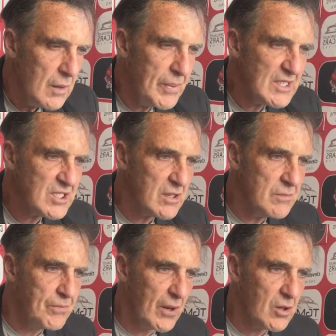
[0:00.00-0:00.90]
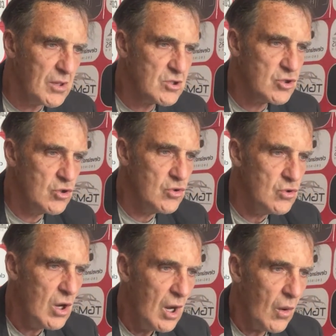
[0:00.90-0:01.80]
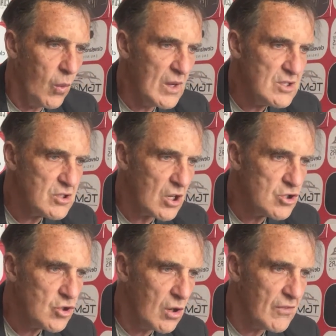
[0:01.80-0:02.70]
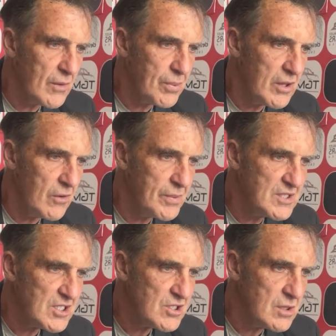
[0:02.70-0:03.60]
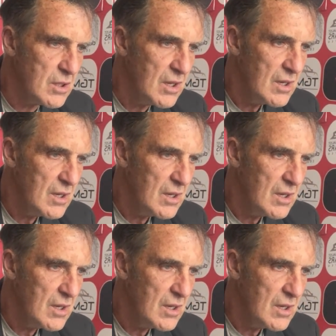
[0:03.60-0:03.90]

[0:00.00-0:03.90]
Basically, Borough were 2 wins short of a playoff position.